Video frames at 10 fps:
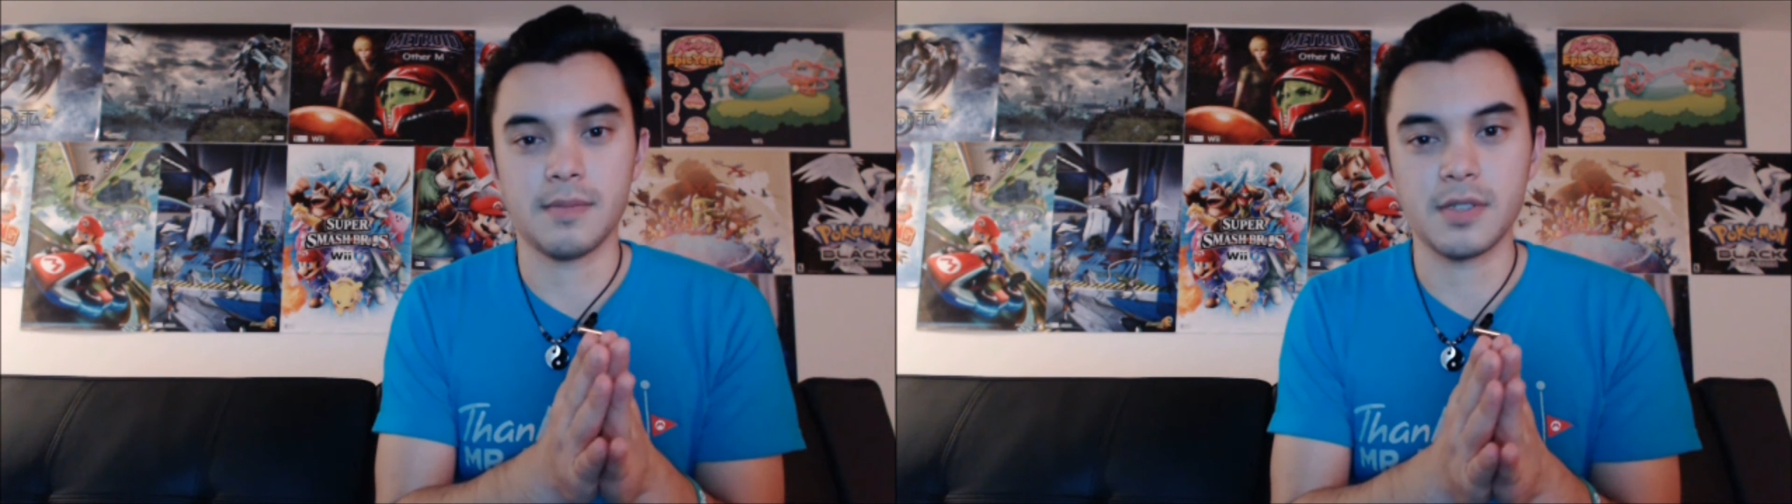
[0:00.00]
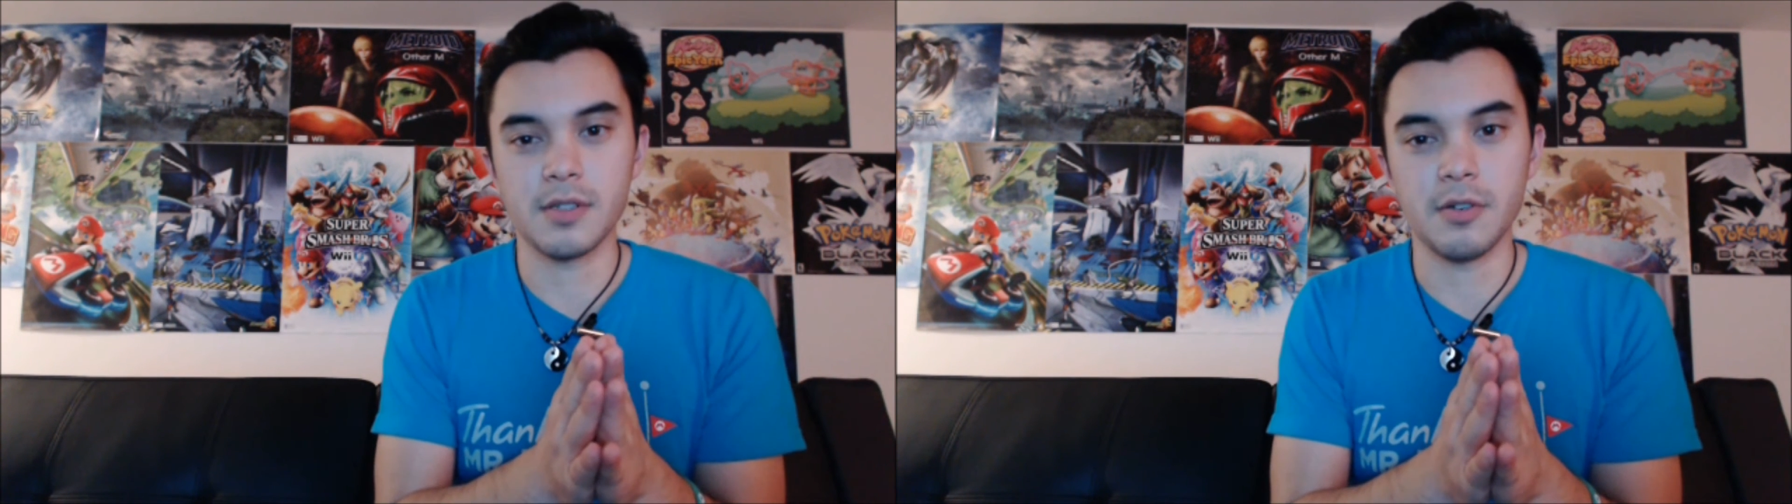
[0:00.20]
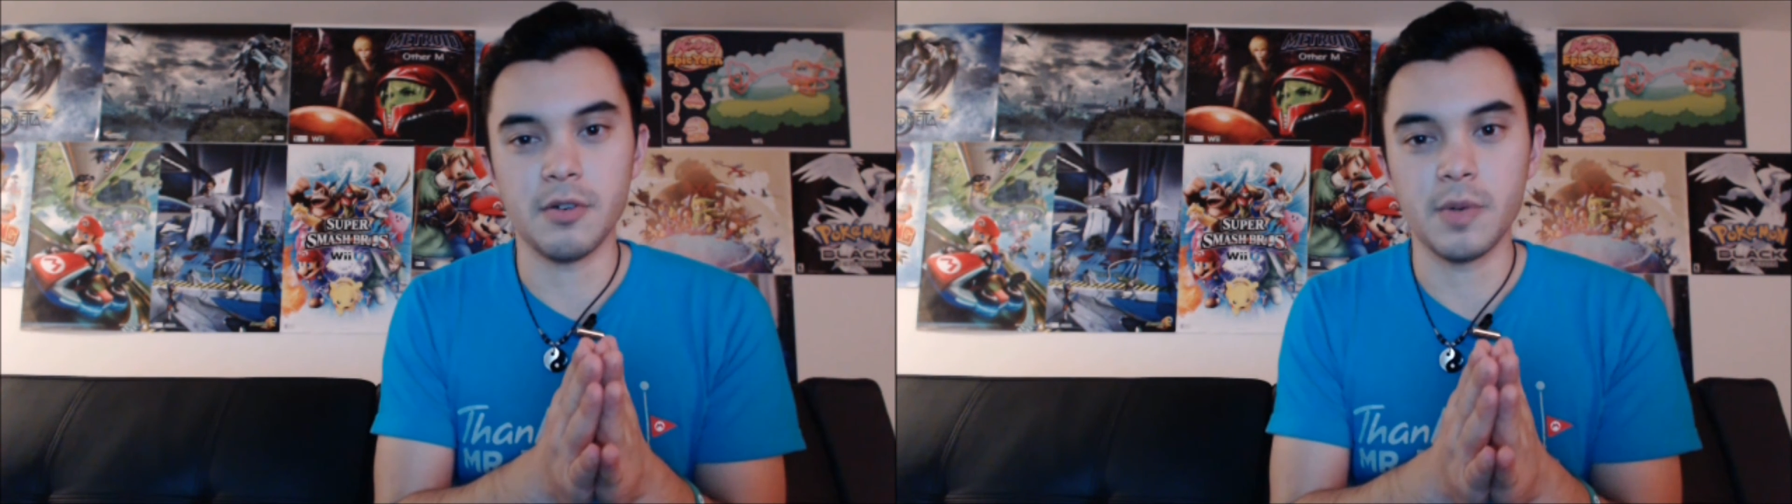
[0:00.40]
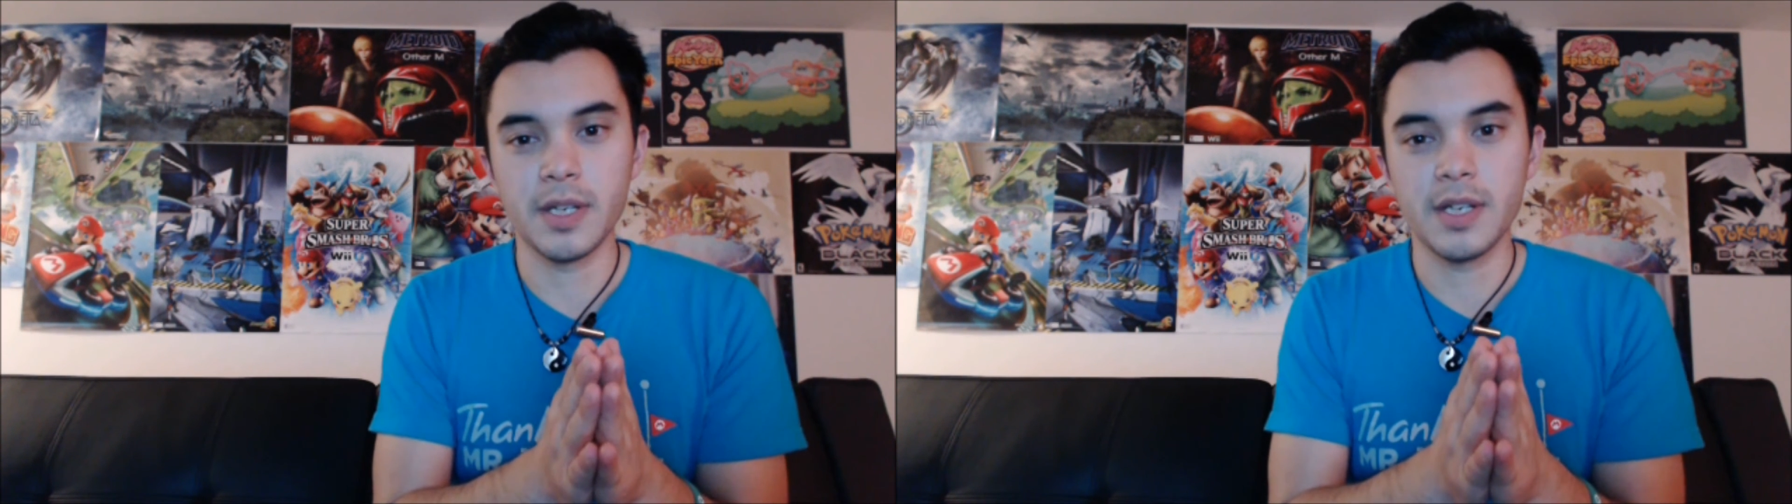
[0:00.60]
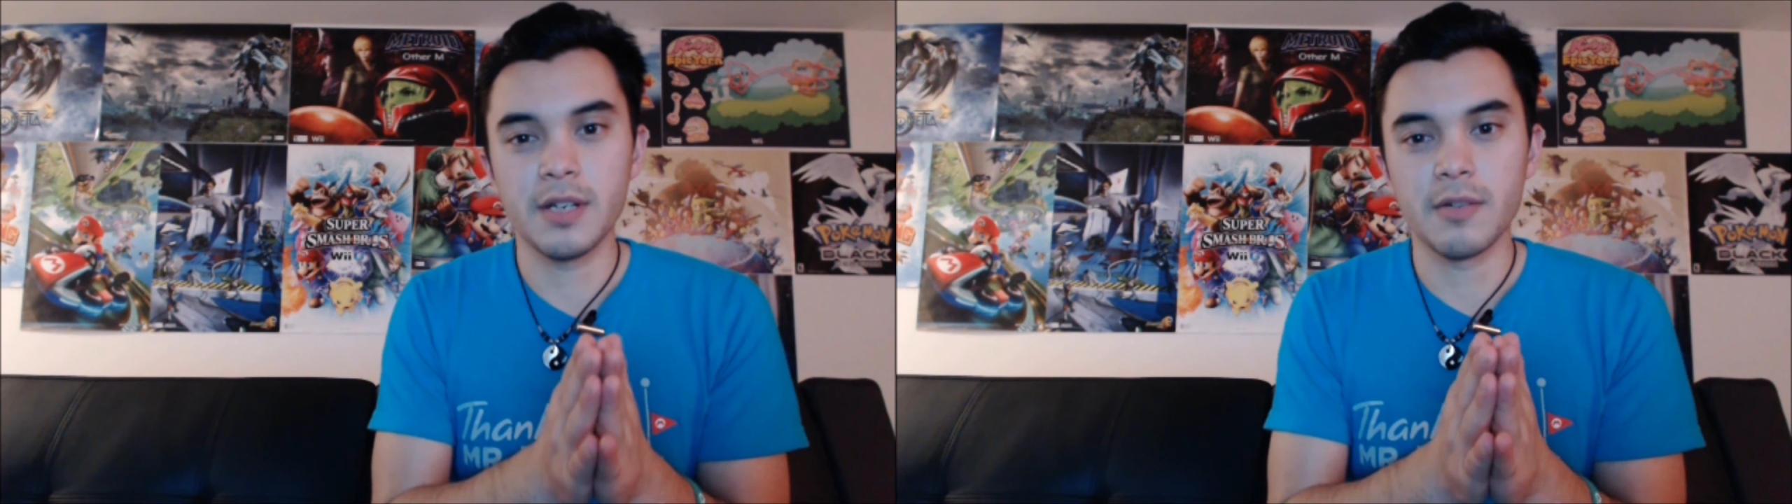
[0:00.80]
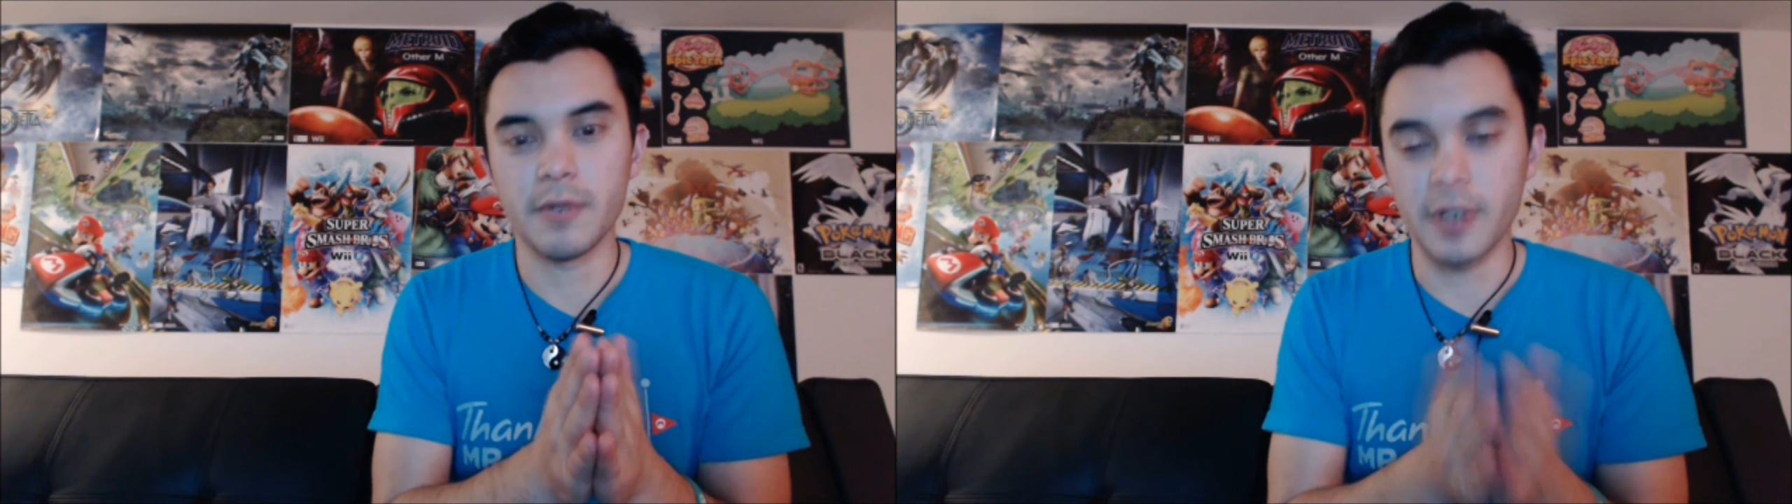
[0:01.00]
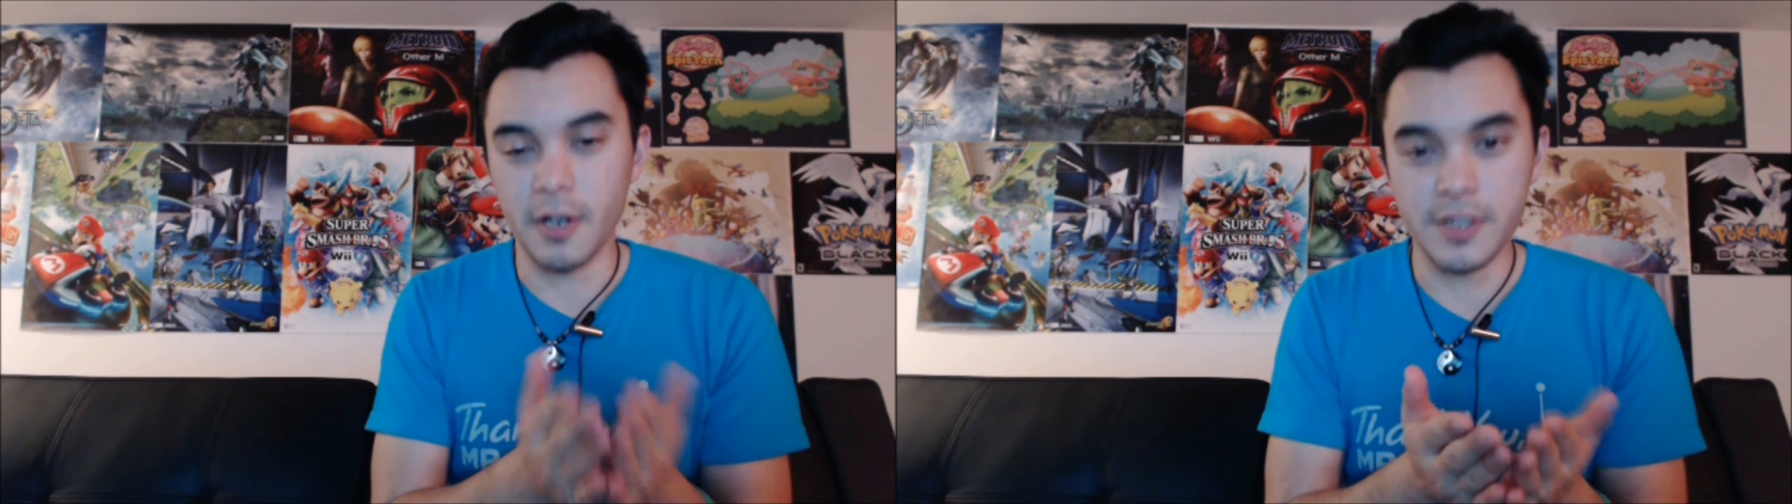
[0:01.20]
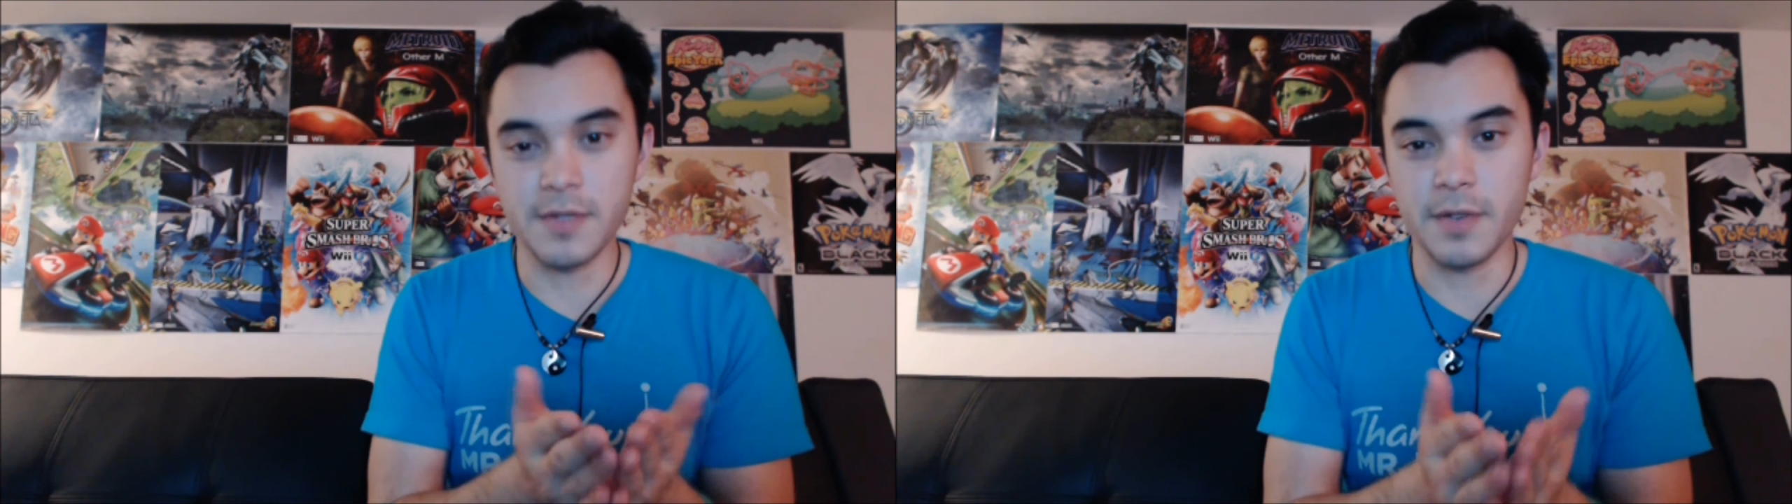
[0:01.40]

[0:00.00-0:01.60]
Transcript: So regardless of